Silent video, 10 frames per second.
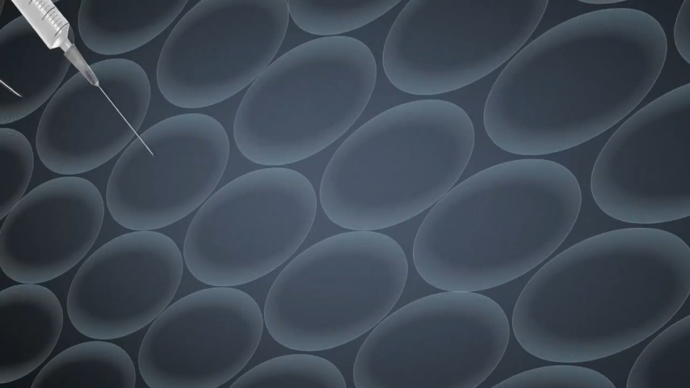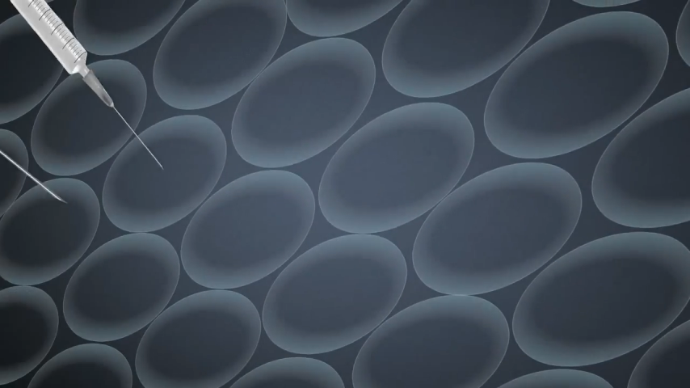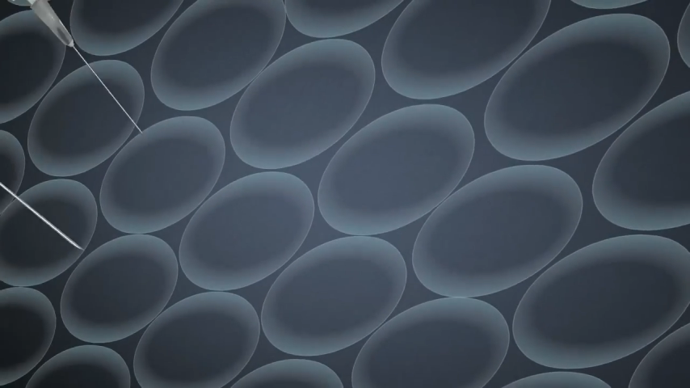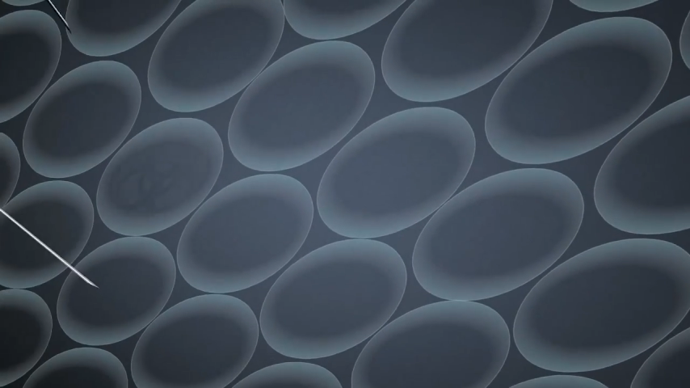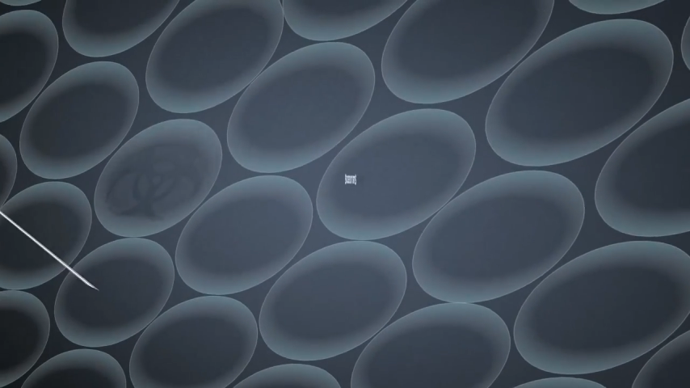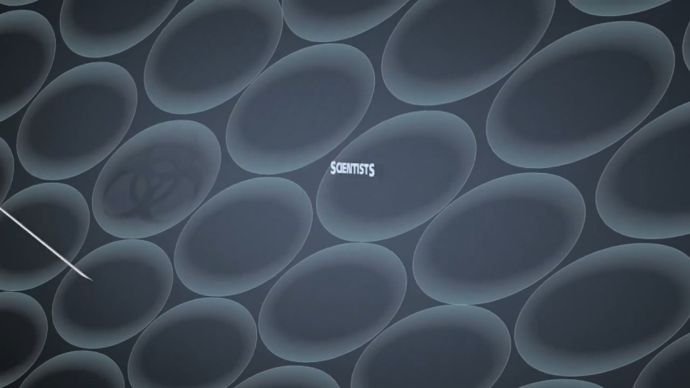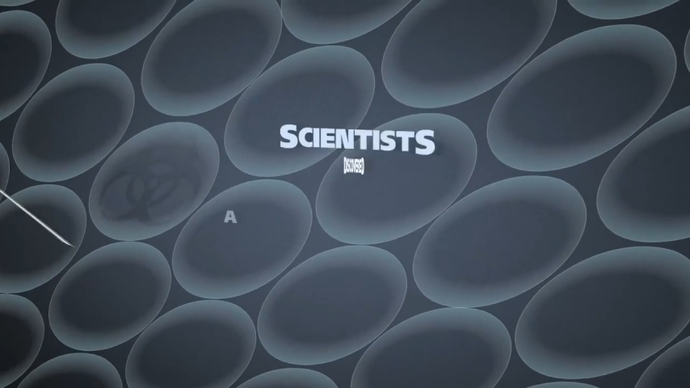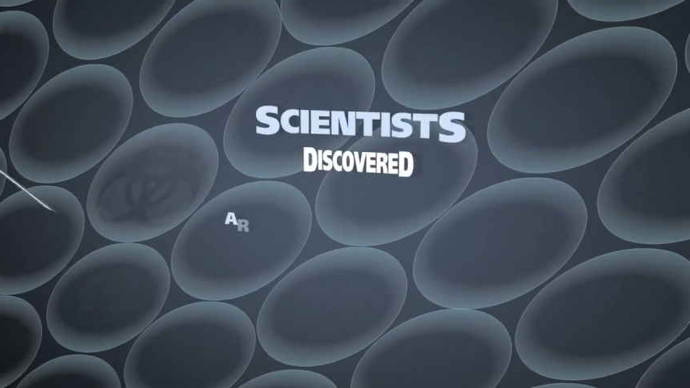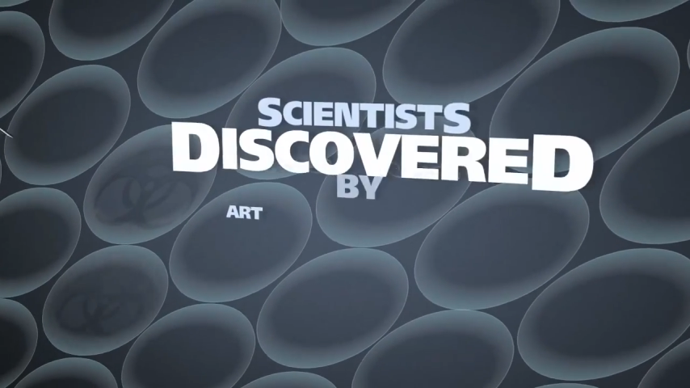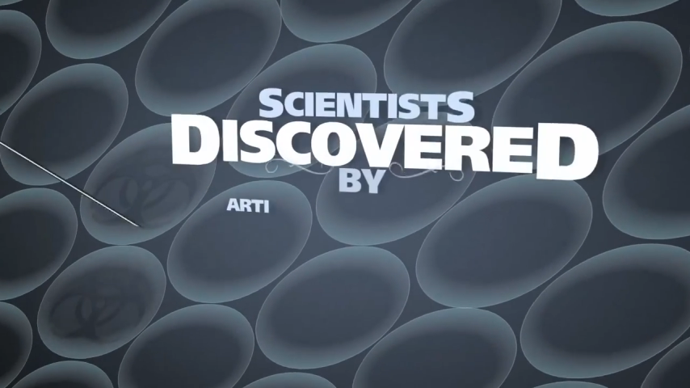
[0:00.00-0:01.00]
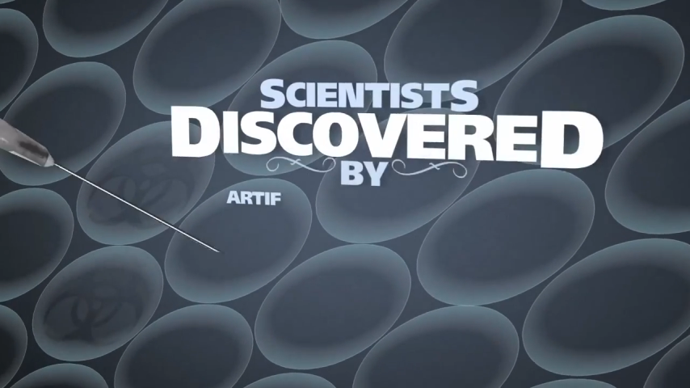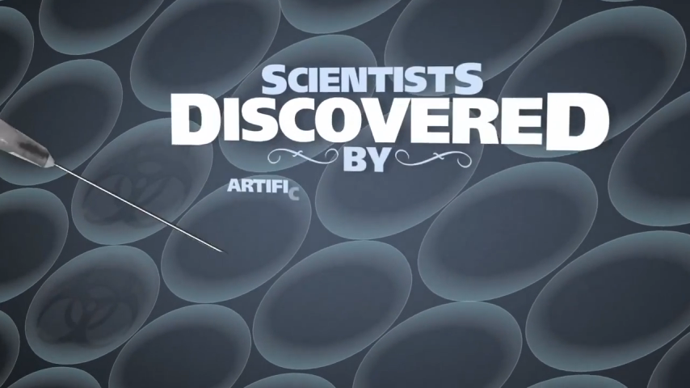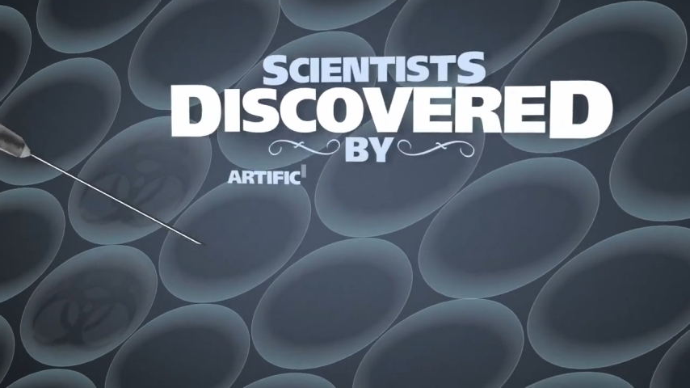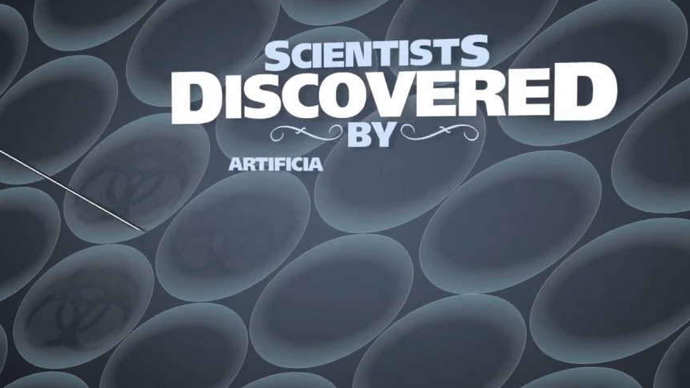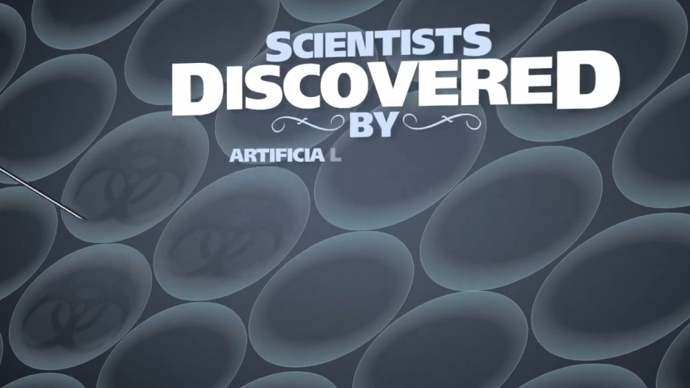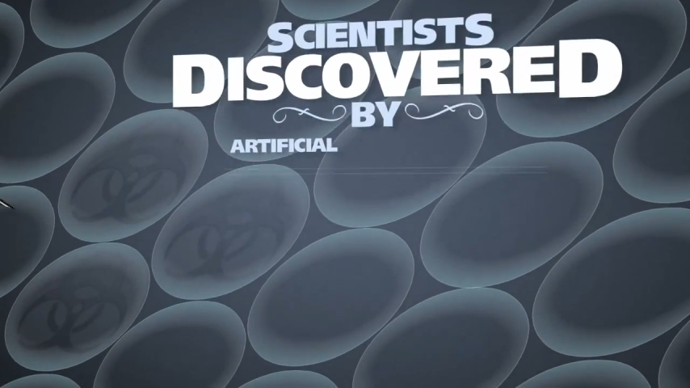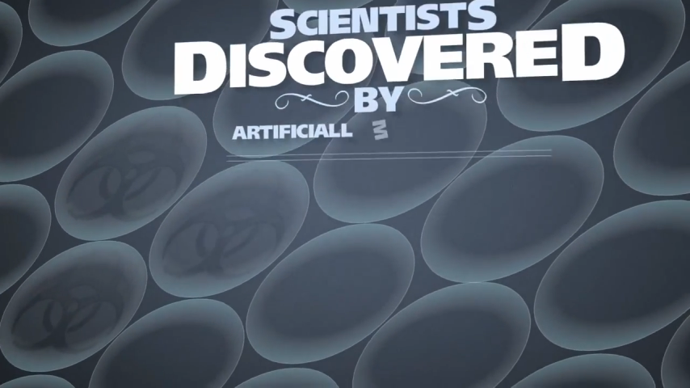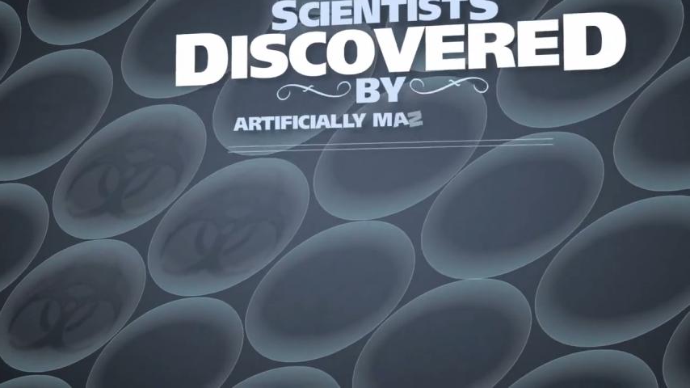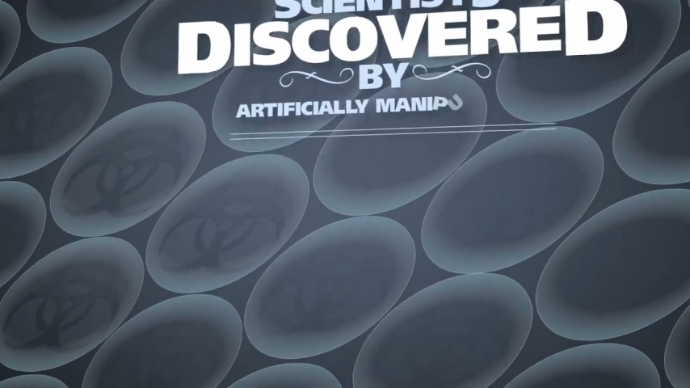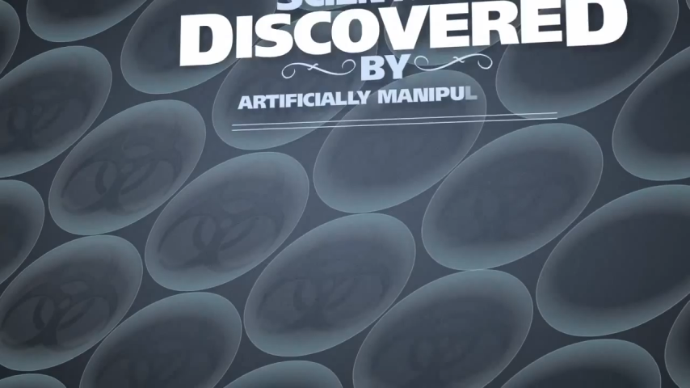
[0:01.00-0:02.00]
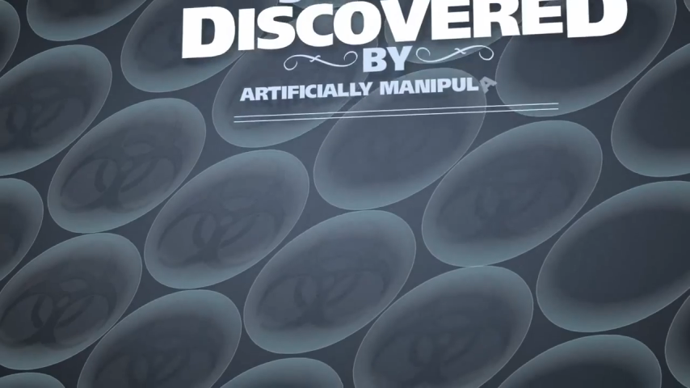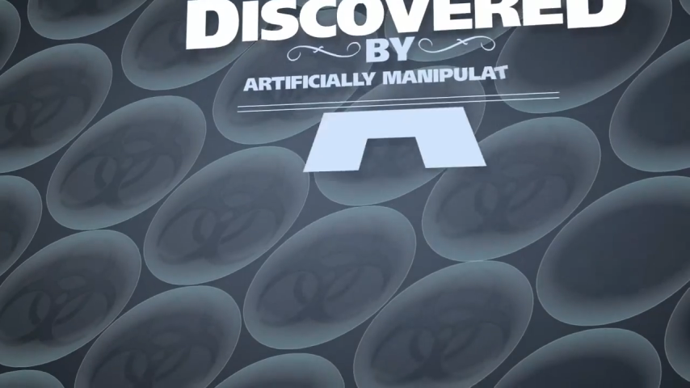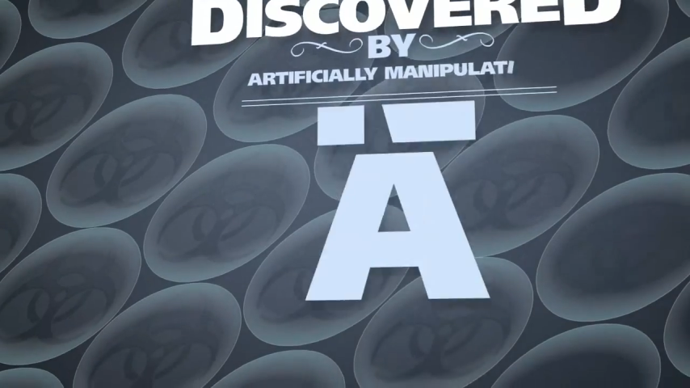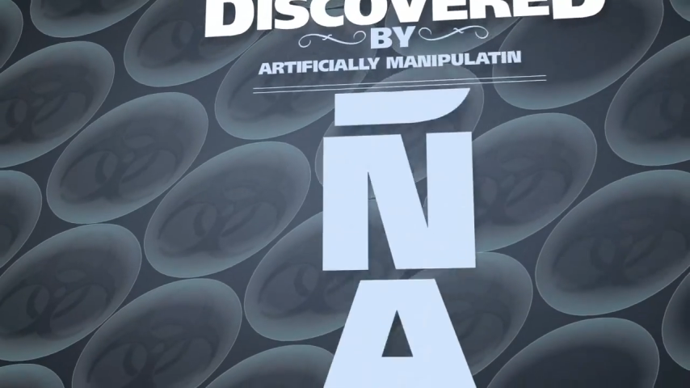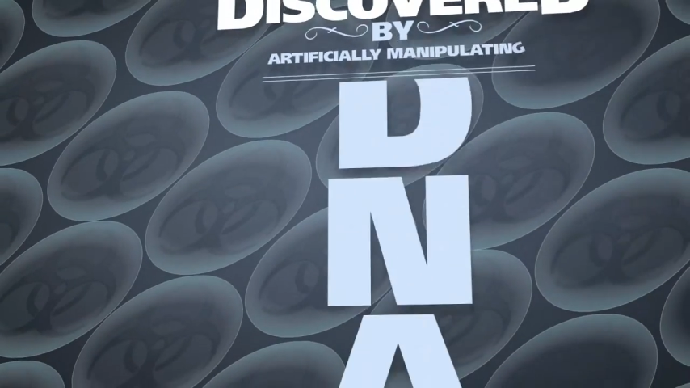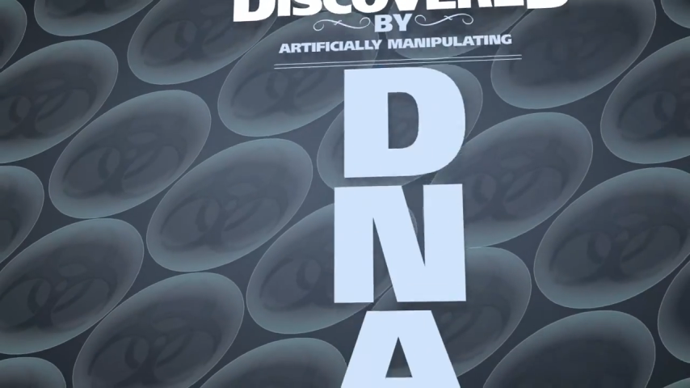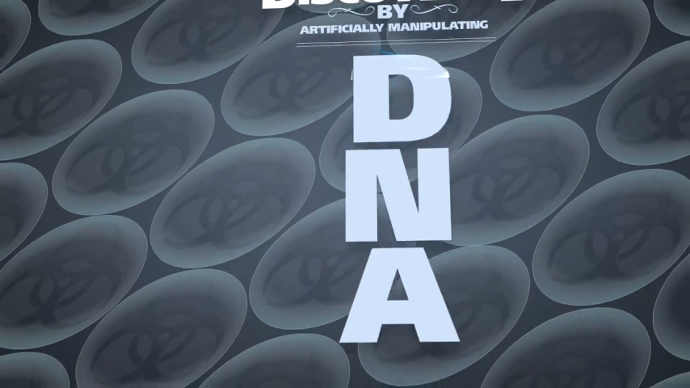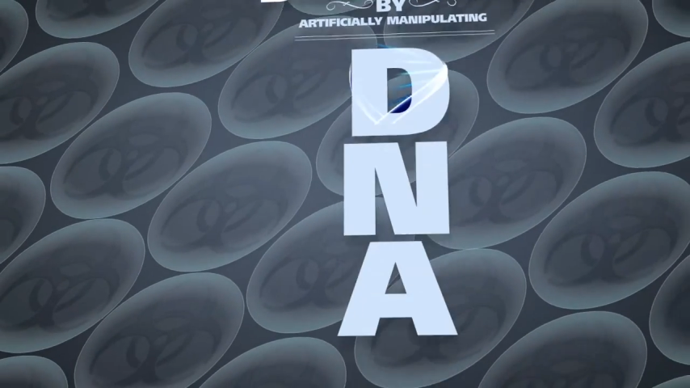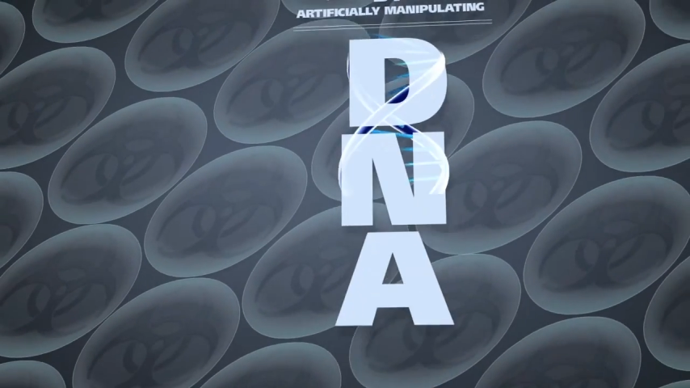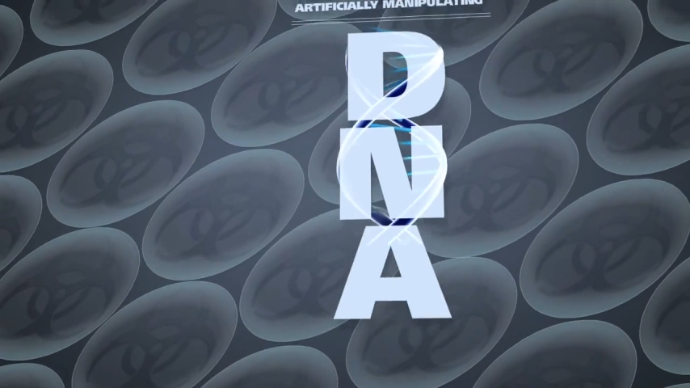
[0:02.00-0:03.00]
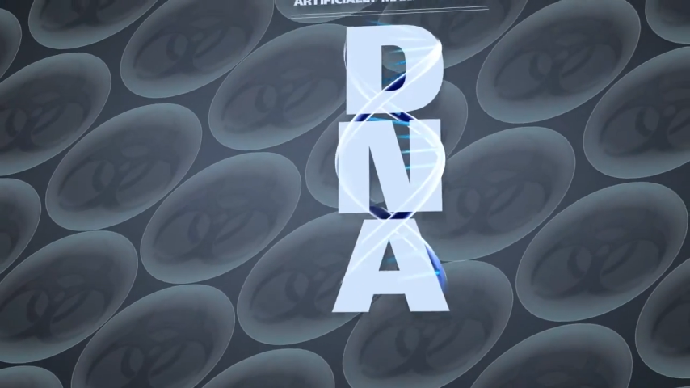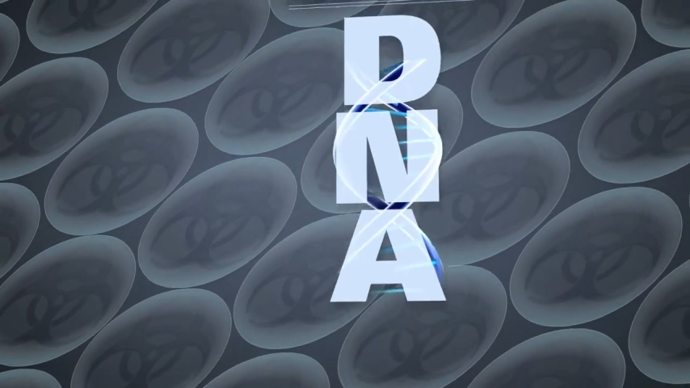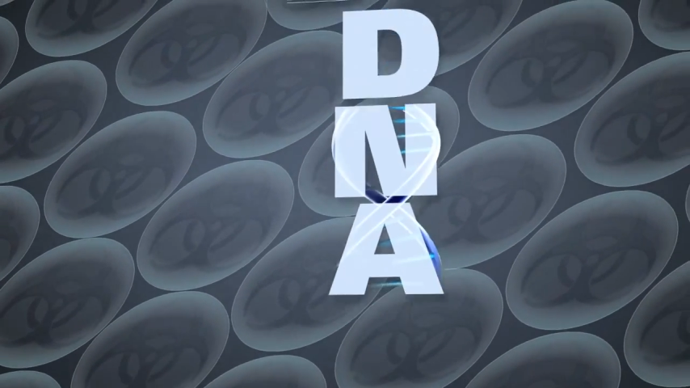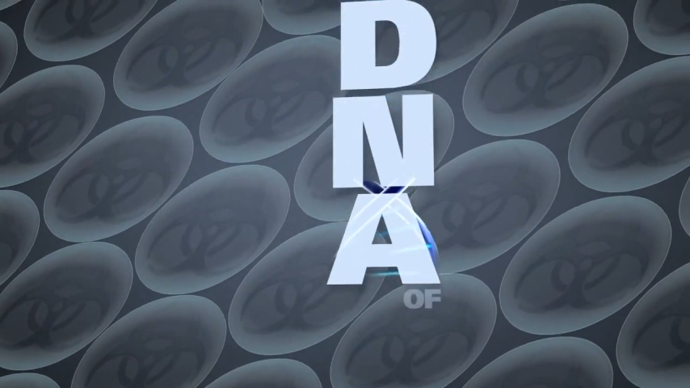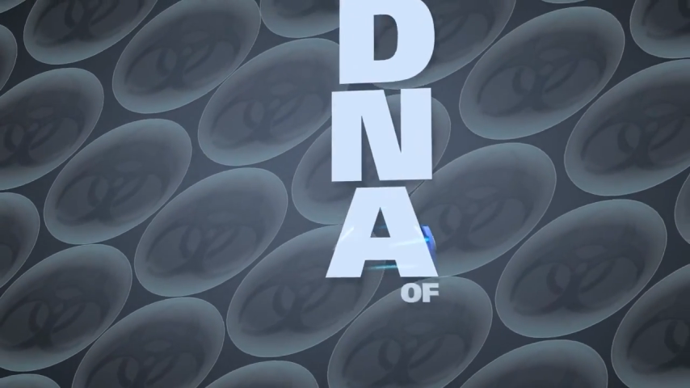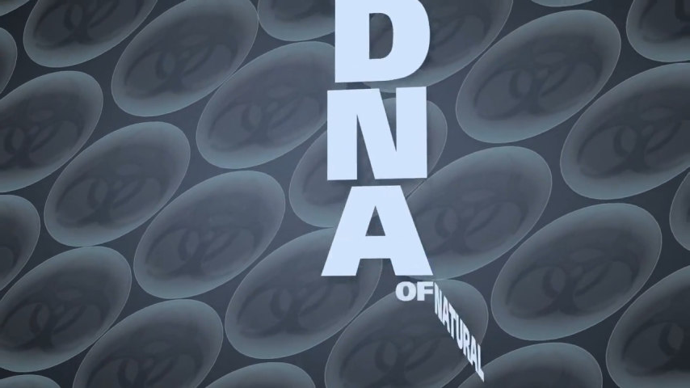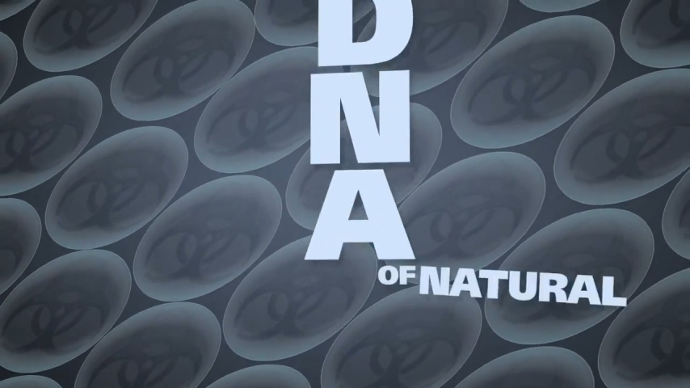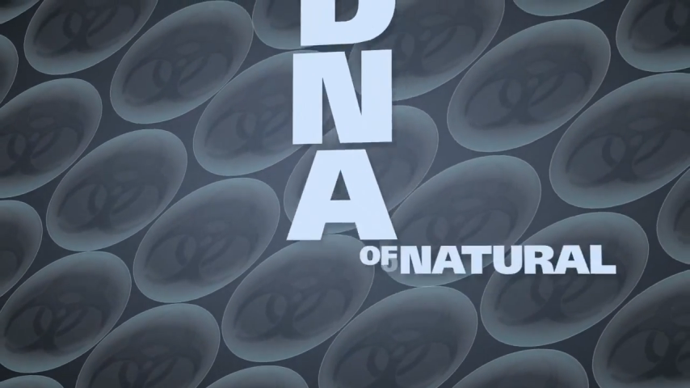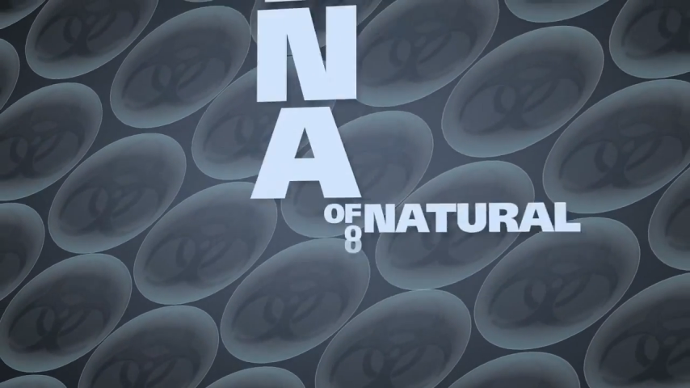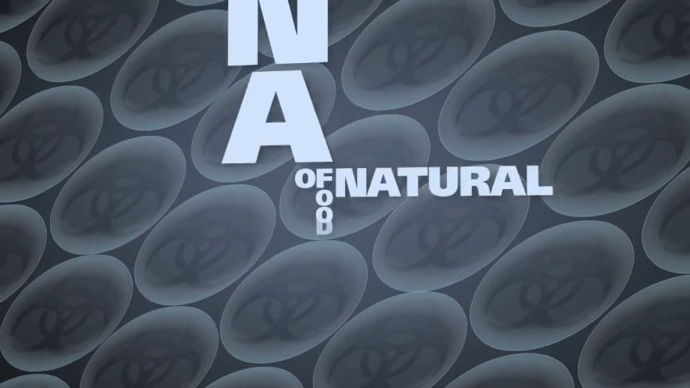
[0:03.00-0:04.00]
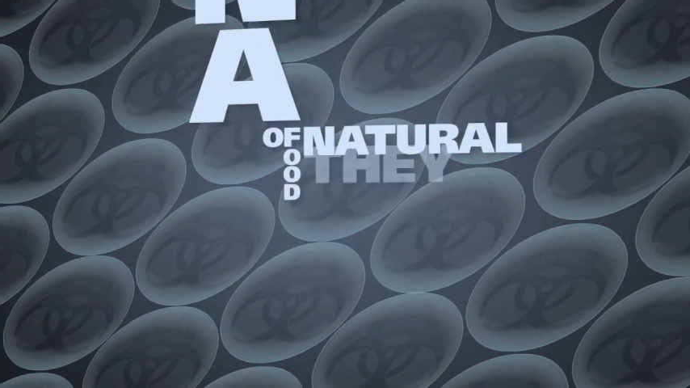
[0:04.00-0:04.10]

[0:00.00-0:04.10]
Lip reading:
[unreadable: no face in view]